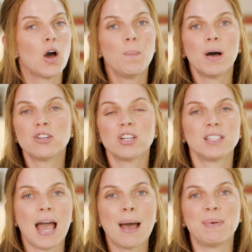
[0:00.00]

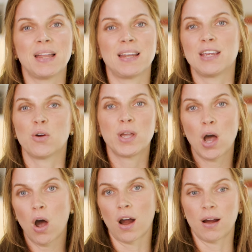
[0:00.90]
budgets happen and here we
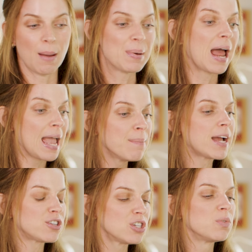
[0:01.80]
are. But I am
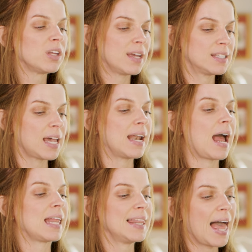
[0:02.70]
actually really excited.
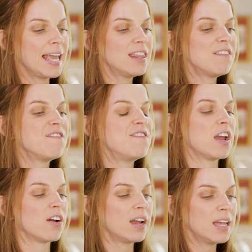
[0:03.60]
I like the
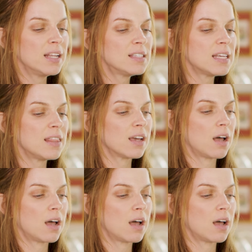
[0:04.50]
variance in the